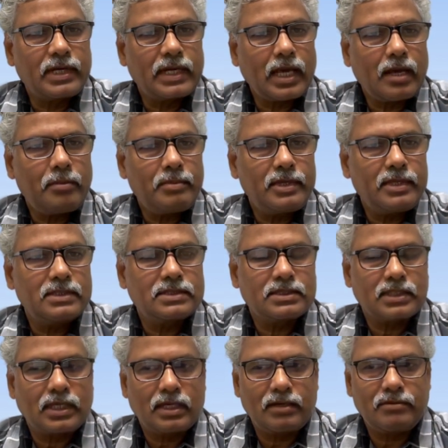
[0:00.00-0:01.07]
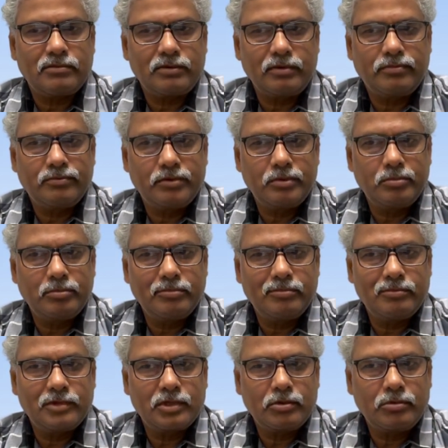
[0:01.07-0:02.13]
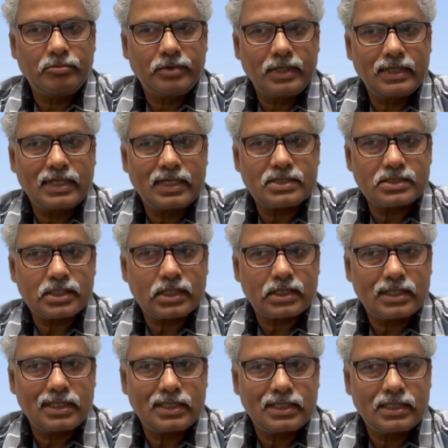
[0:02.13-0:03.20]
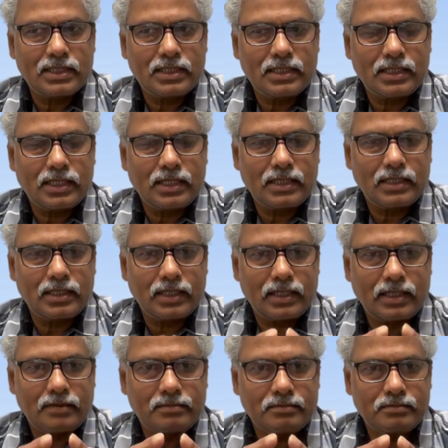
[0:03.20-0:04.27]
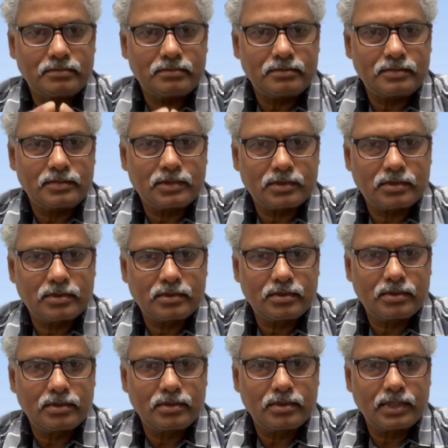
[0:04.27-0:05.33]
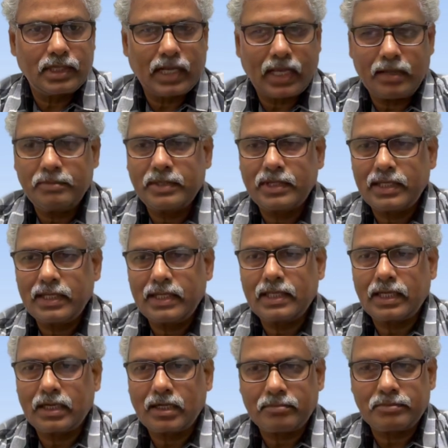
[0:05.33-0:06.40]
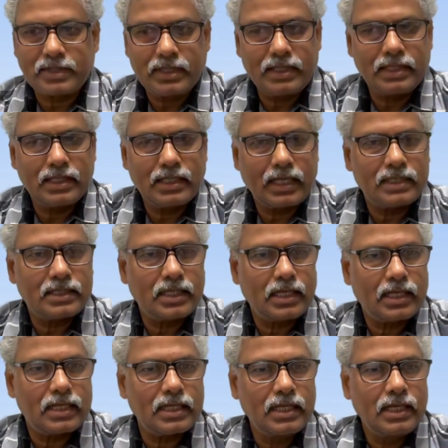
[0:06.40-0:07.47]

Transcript: happens if we construct a core library kind of thing like that?